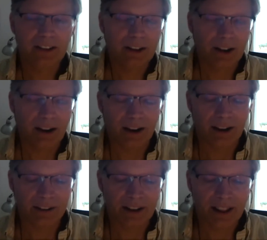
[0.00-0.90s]

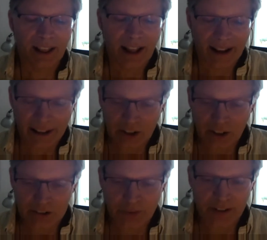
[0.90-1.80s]
I guess
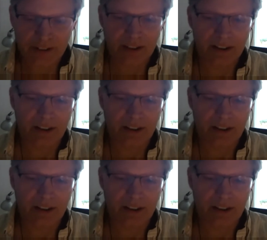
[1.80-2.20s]
also that